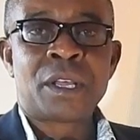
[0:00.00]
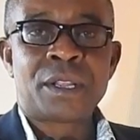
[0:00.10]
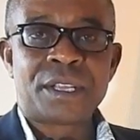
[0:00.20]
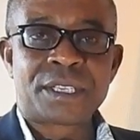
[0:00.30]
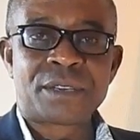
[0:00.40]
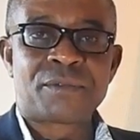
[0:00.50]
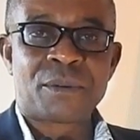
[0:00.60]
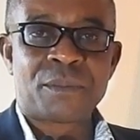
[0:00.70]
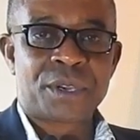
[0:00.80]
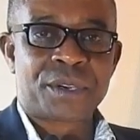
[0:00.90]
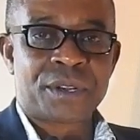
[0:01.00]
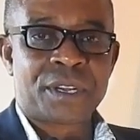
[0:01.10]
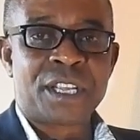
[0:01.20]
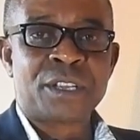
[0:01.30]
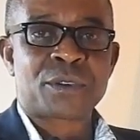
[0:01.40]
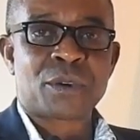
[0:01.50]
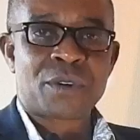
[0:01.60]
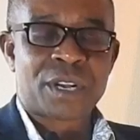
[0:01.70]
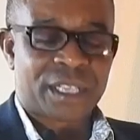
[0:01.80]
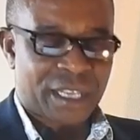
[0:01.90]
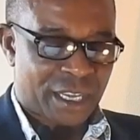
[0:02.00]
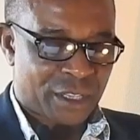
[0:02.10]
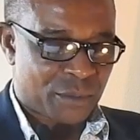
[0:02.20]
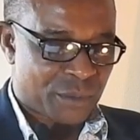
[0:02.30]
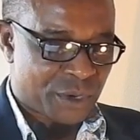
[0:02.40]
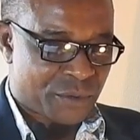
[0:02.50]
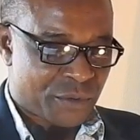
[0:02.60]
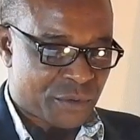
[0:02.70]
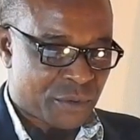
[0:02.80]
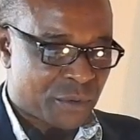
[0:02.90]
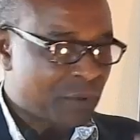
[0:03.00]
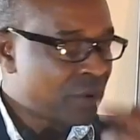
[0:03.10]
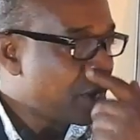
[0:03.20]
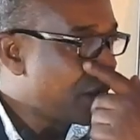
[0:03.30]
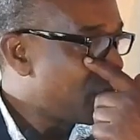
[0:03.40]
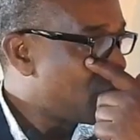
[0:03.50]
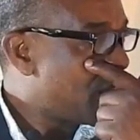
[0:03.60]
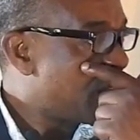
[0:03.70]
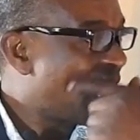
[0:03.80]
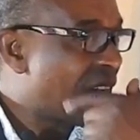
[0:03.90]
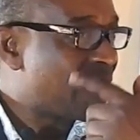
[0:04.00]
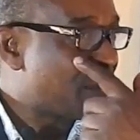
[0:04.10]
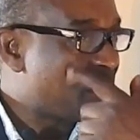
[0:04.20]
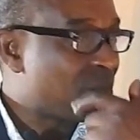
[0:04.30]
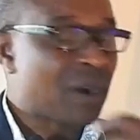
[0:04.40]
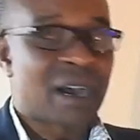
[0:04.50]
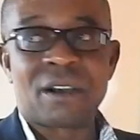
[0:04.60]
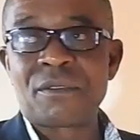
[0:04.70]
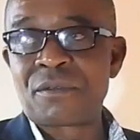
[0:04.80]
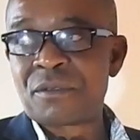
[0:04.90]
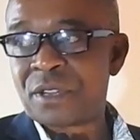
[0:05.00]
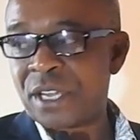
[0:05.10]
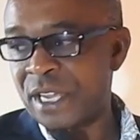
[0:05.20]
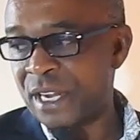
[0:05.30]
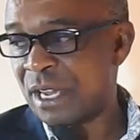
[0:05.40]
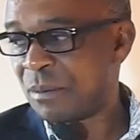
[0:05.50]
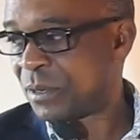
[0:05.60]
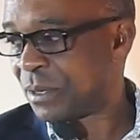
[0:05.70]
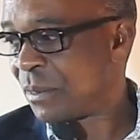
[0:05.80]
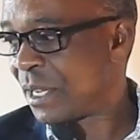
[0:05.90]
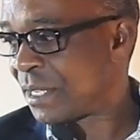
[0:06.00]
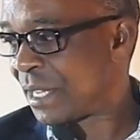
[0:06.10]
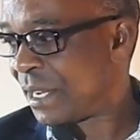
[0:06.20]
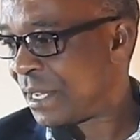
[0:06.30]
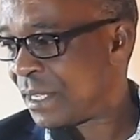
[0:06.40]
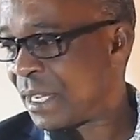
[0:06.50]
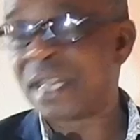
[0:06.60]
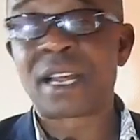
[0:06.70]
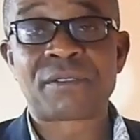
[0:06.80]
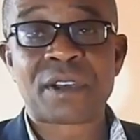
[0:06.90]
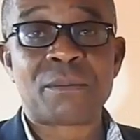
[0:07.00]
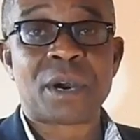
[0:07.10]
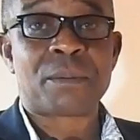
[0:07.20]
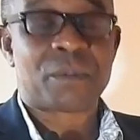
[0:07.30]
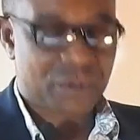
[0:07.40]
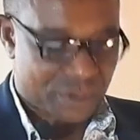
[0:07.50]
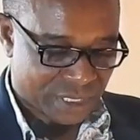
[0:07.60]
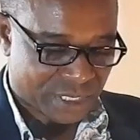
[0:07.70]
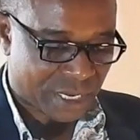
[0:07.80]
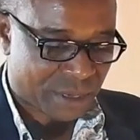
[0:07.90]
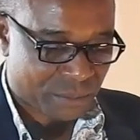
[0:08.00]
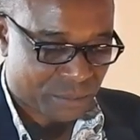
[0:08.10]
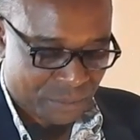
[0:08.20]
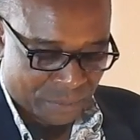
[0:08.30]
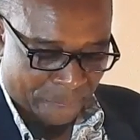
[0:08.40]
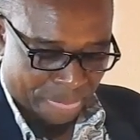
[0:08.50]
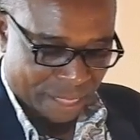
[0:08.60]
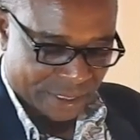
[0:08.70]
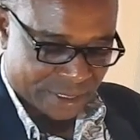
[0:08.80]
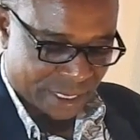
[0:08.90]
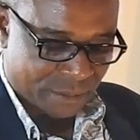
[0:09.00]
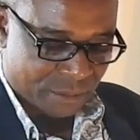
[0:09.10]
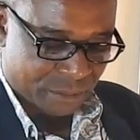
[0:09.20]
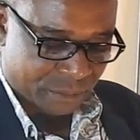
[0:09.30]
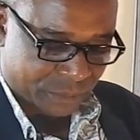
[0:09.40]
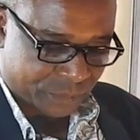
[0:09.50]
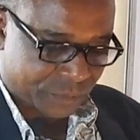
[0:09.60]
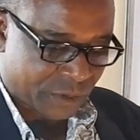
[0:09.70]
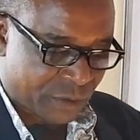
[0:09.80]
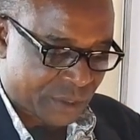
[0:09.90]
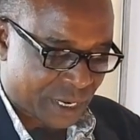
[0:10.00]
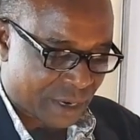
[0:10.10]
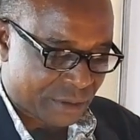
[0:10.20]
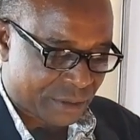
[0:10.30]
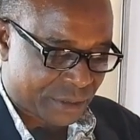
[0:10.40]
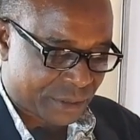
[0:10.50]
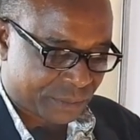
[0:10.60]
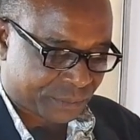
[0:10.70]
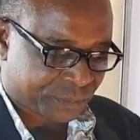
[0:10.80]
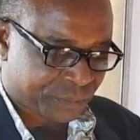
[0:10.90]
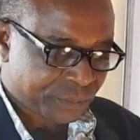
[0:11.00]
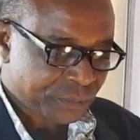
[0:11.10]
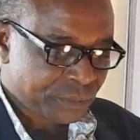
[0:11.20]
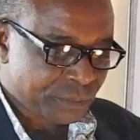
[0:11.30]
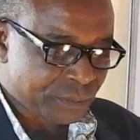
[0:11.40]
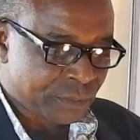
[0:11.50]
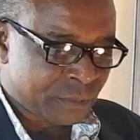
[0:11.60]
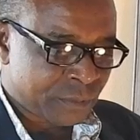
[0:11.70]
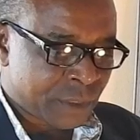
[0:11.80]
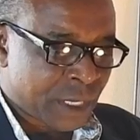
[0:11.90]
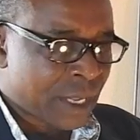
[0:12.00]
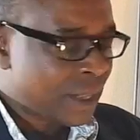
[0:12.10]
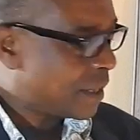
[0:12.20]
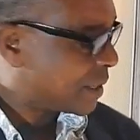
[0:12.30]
this information is only taken to be true when other people have taken up similar studies and have come up with the same results. The